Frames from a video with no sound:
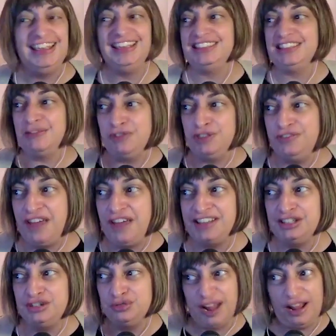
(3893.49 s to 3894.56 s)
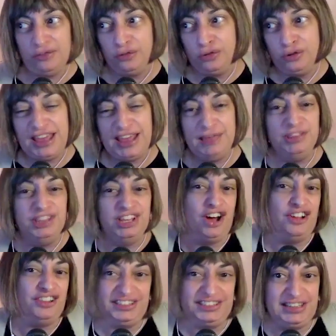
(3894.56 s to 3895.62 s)
Except for the fact it's a rivalry game in the
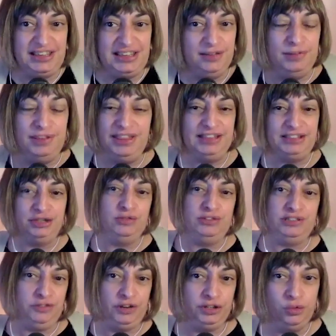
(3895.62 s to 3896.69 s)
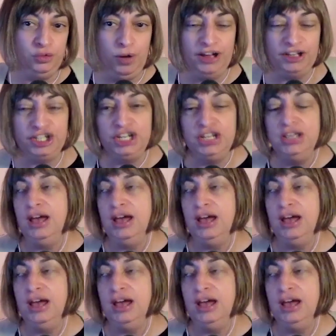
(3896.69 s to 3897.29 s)
Coliseum, and that's always fun to watch.